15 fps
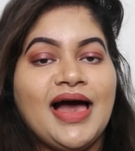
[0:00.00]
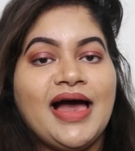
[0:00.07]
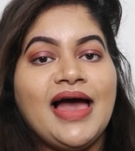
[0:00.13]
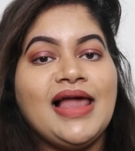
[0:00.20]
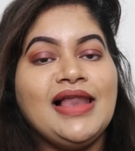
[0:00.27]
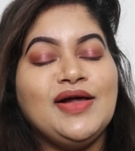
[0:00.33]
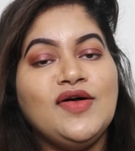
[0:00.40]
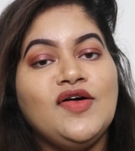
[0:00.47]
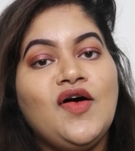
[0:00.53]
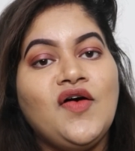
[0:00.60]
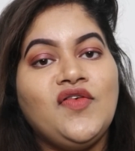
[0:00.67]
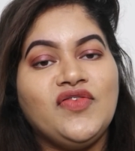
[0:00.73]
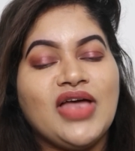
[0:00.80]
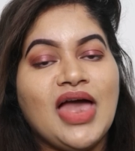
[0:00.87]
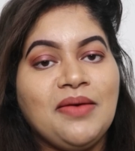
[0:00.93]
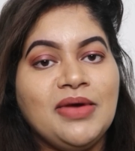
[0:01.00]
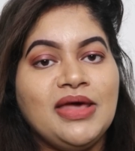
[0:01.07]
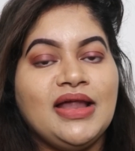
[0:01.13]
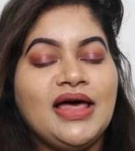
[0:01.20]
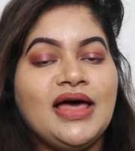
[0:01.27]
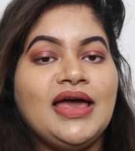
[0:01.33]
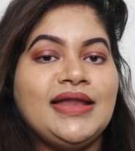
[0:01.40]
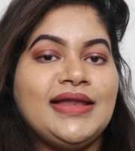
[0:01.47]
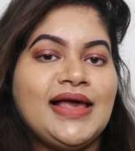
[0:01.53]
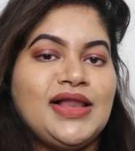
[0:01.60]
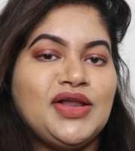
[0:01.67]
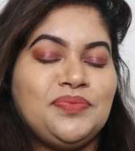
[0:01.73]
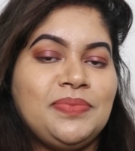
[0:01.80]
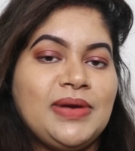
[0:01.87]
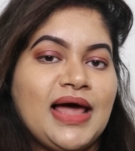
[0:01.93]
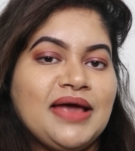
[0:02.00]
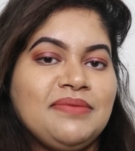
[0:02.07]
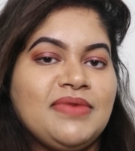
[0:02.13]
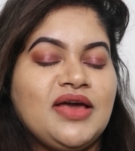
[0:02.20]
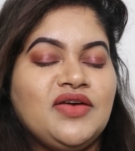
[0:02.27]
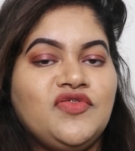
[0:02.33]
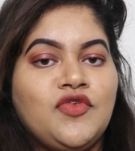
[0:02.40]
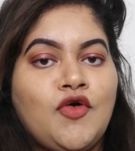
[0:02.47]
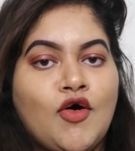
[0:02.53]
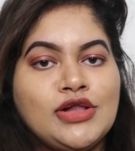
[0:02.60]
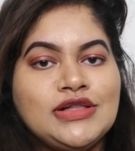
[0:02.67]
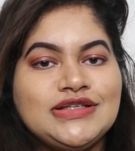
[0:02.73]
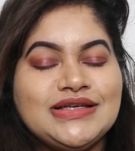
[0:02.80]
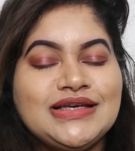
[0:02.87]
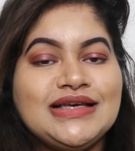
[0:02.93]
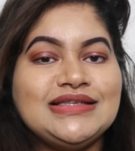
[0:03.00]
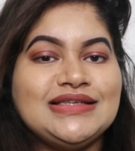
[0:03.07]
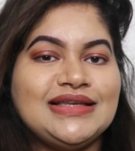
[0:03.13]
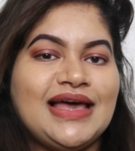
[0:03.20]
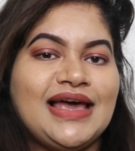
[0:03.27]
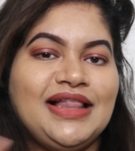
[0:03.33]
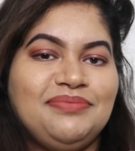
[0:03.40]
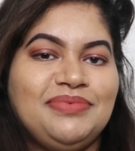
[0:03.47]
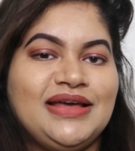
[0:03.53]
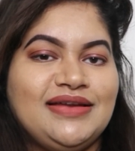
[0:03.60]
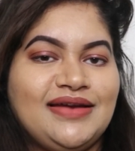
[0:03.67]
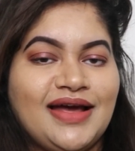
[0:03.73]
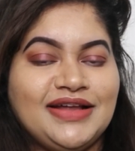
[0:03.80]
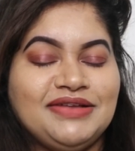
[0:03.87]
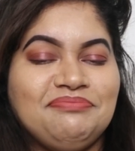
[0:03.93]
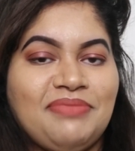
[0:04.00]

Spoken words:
I'll go off camera and I'll apply my falsies and I'll be right